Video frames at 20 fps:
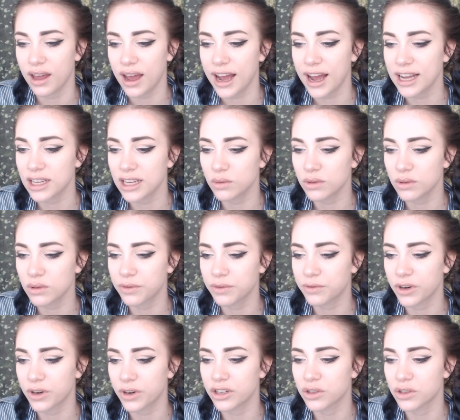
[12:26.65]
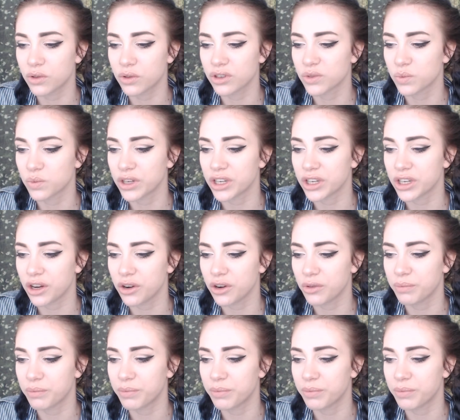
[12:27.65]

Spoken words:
as with the front door's window,